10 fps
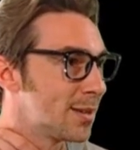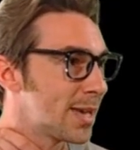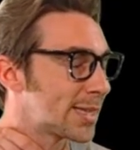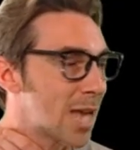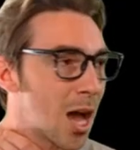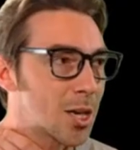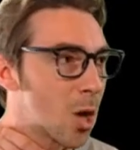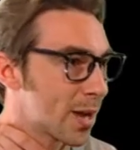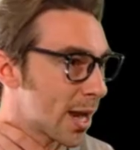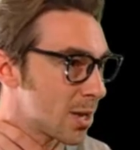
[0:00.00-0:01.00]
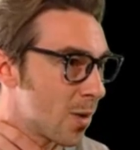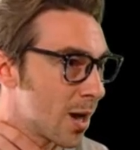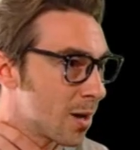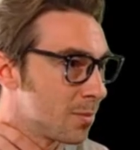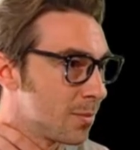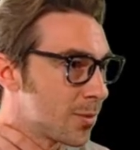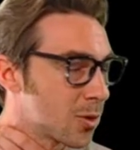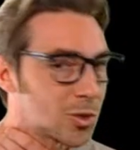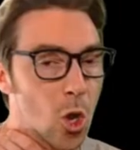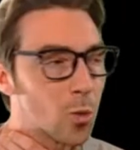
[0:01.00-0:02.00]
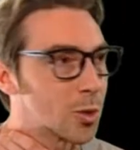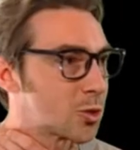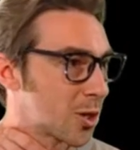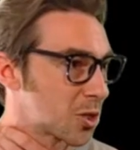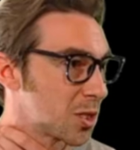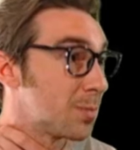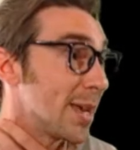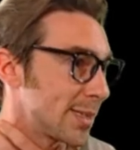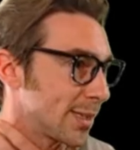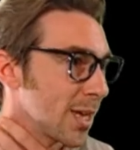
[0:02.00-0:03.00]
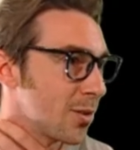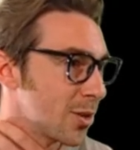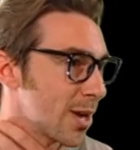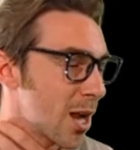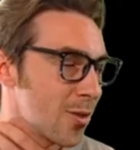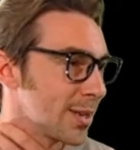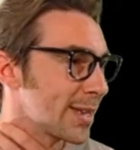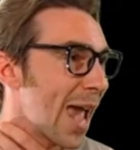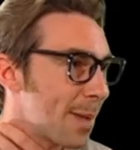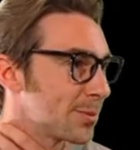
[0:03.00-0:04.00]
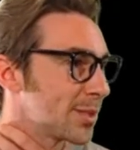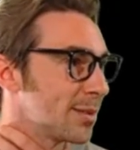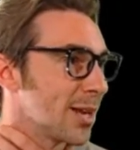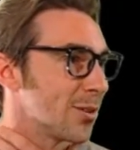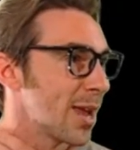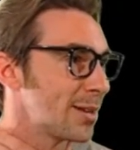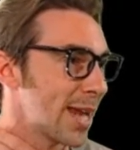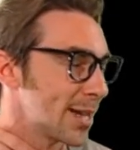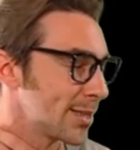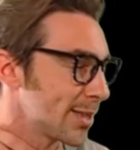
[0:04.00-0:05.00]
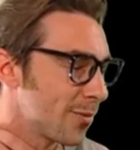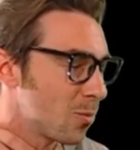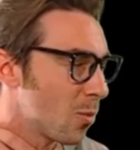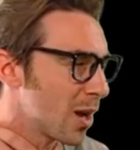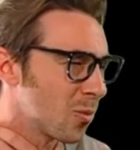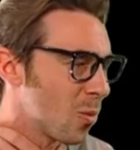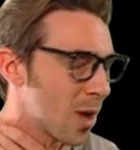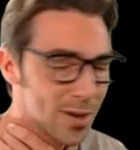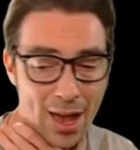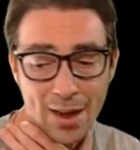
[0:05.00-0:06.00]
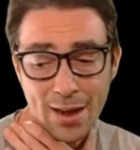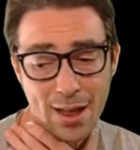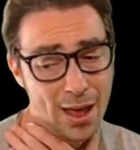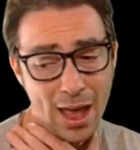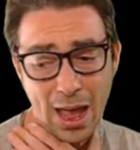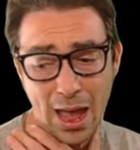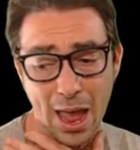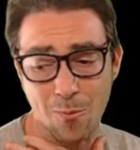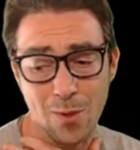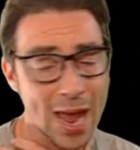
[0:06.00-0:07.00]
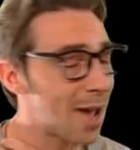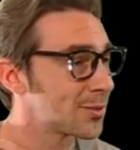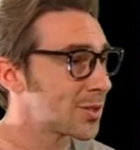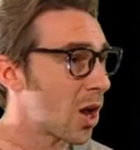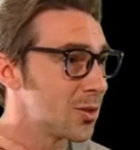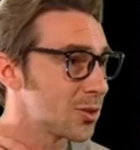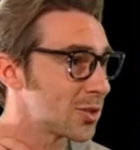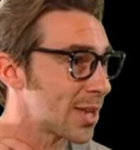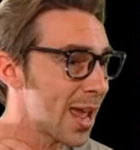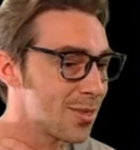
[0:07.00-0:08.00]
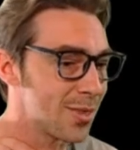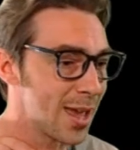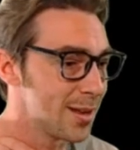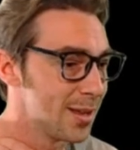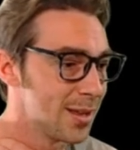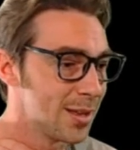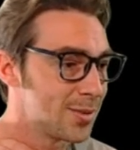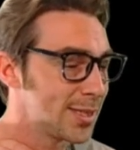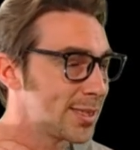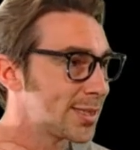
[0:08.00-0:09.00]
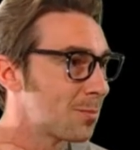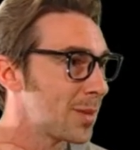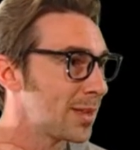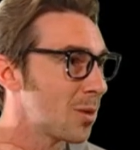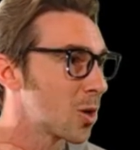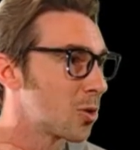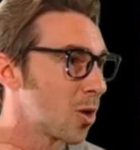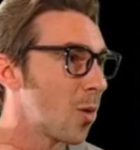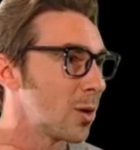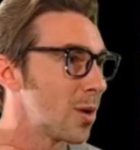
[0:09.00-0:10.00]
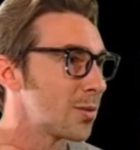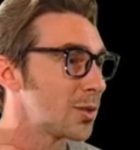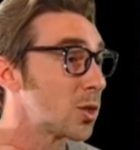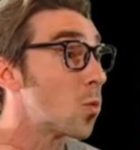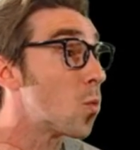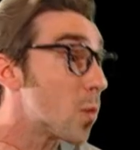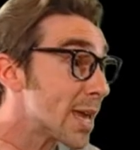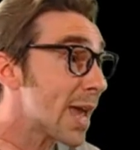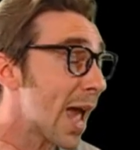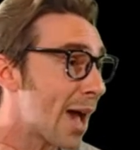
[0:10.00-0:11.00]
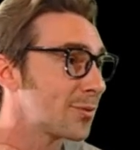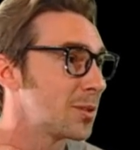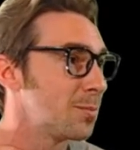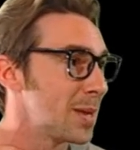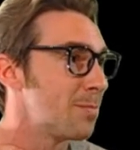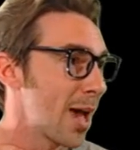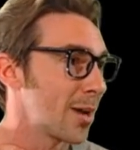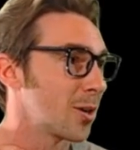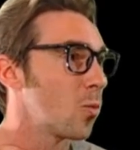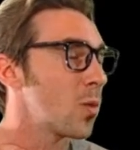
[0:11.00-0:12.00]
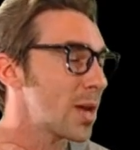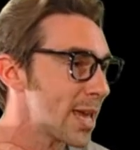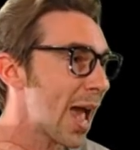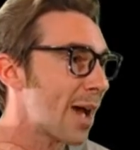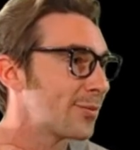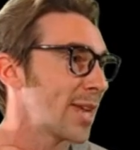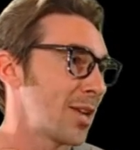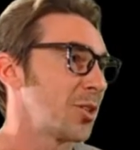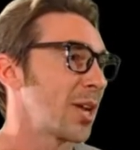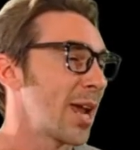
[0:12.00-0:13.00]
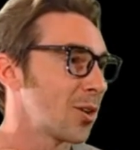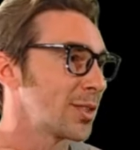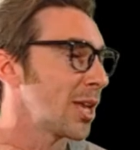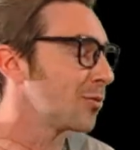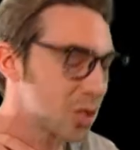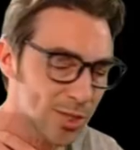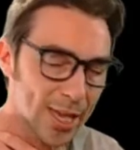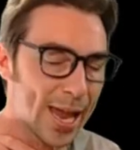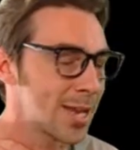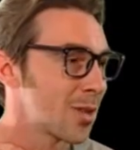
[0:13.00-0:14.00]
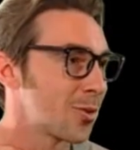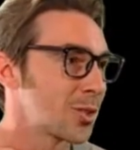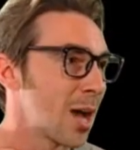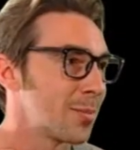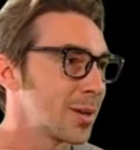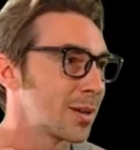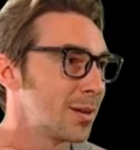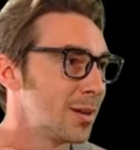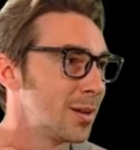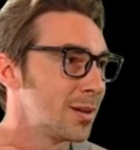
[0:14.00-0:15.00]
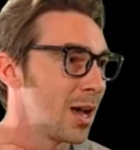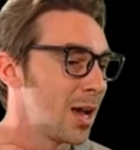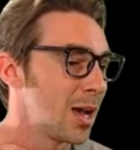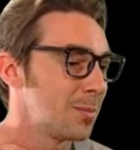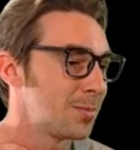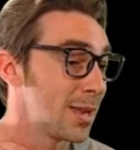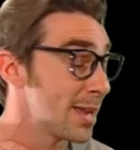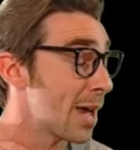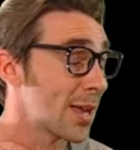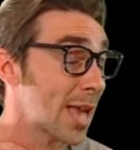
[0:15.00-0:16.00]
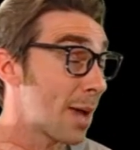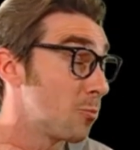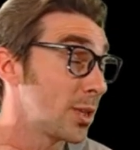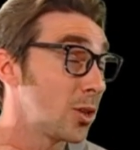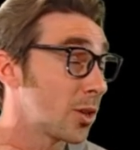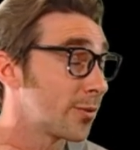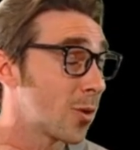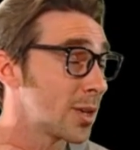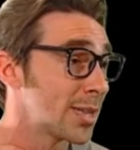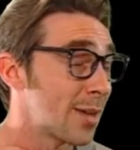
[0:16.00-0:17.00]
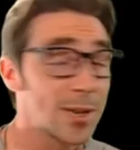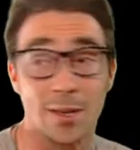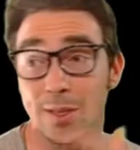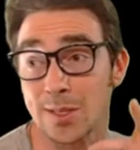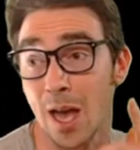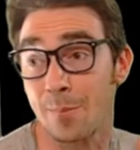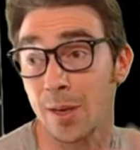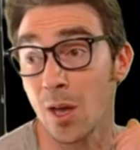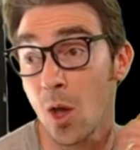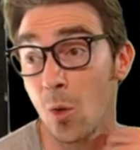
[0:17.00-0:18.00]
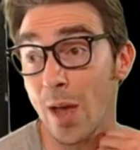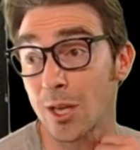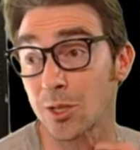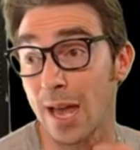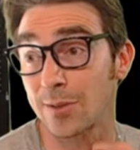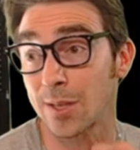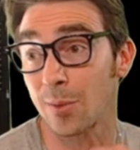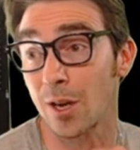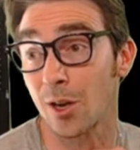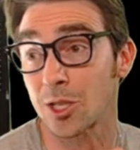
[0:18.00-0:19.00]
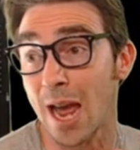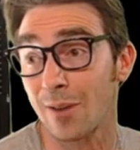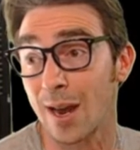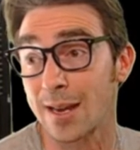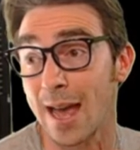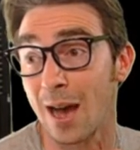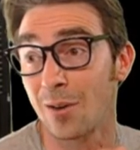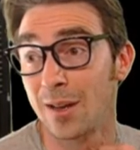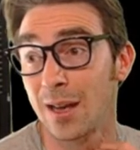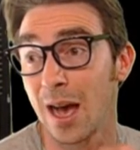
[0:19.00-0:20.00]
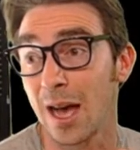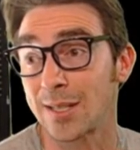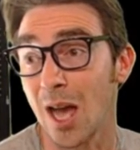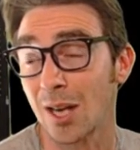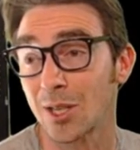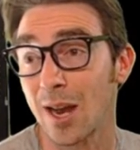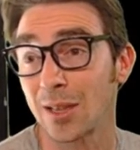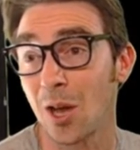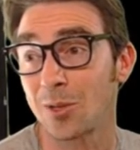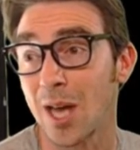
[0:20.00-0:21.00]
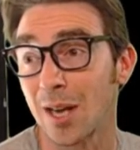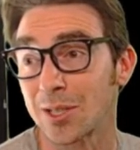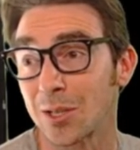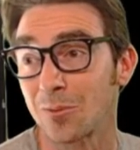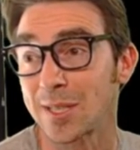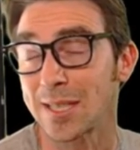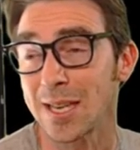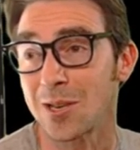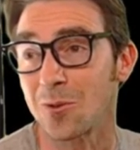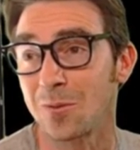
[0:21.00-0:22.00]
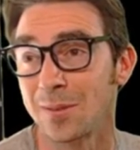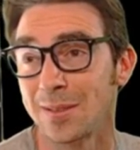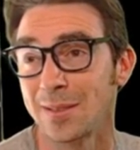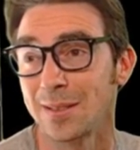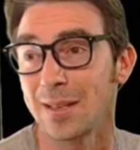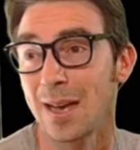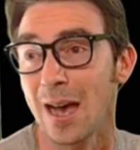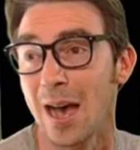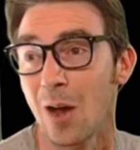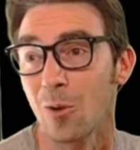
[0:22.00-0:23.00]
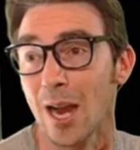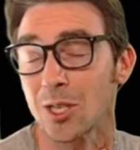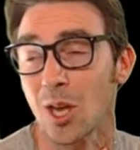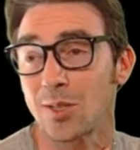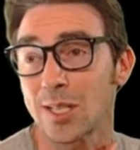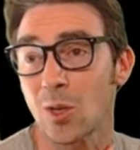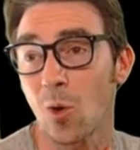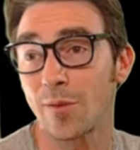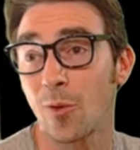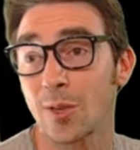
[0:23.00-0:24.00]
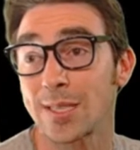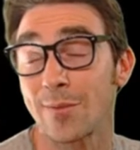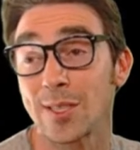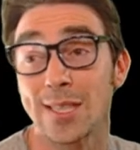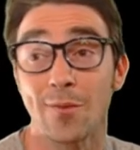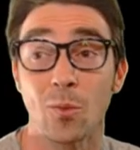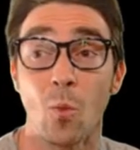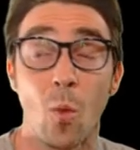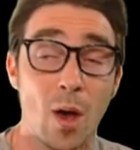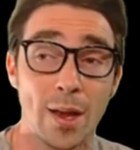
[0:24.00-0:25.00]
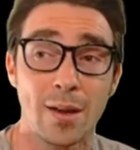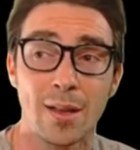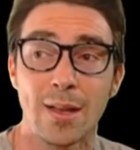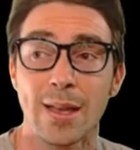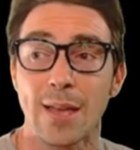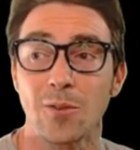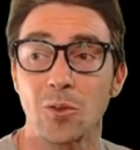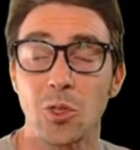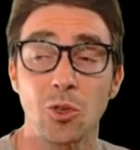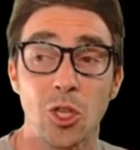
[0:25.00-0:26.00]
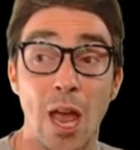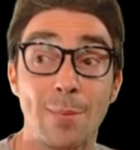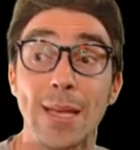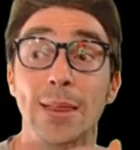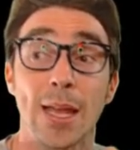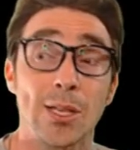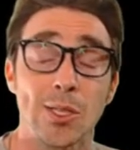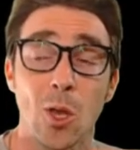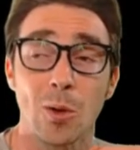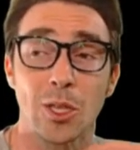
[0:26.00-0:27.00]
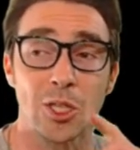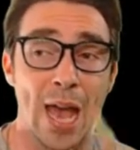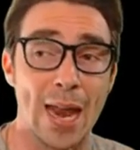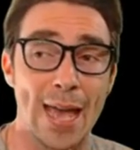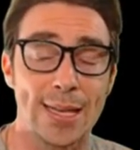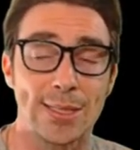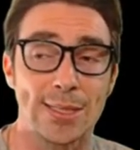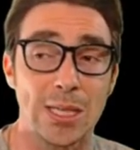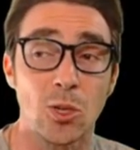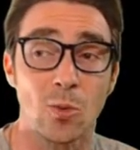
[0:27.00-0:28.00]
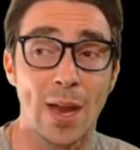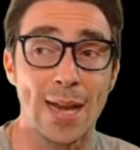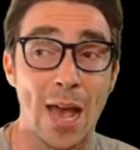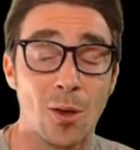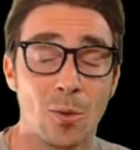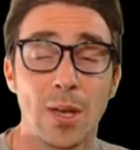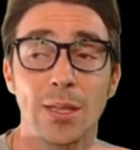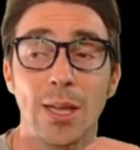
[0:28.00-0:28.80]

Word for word: It's not going anywhere. There's no restrictions basically on the internet other than caps and internet data stuff and whatever whatnot. And we have to understand that this is something that we're growing with, and so we have to be better. We have to educate ourselves, just like any other topic. Uh, and yeah, that, I'm really looking forward to diving into this topic. We actually have someone in our chat right now. Uh, doctor, hello, doctor. We see you. Ooh, uh, we're actually on Discord 4771. If you do chime in, let us know in the chat. I can see you right now.